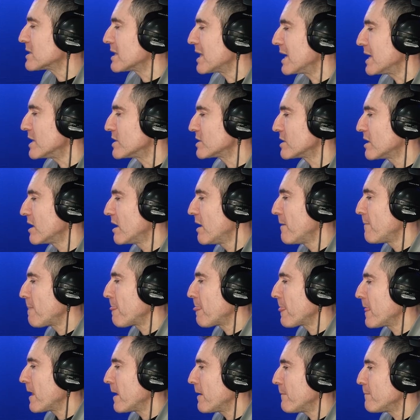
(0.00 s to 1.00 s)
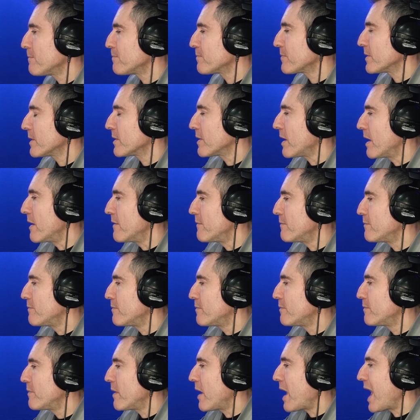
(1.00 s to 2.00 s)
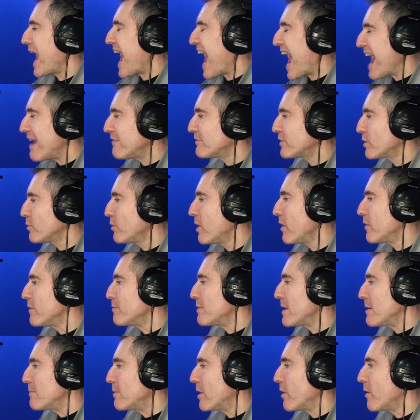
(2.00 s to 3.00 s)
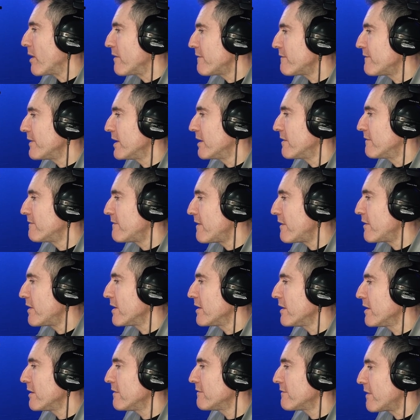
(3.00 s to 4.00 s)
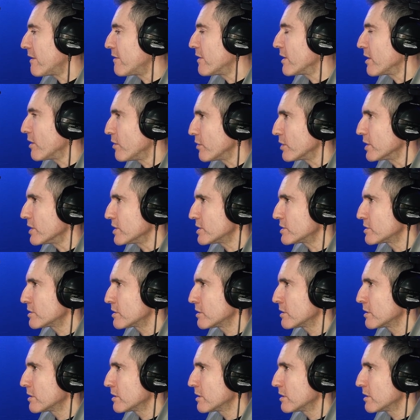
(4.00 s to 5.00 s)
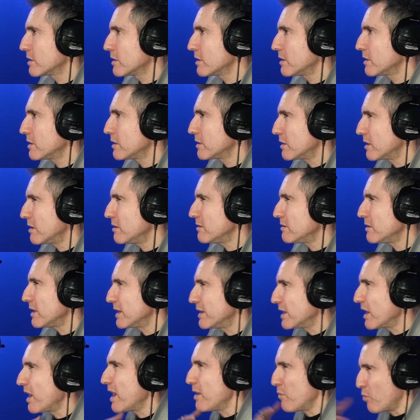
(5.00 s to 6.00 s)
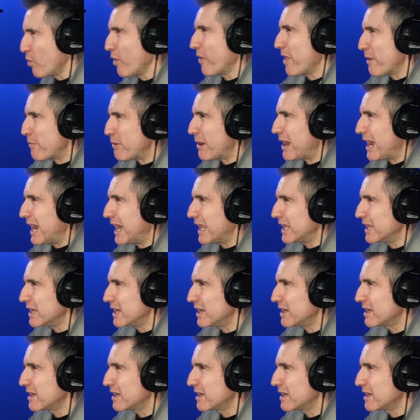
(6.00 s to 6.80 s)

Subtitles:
that is, like, I have to work with people who I feel are very, very honest, you know, in like what they put out there.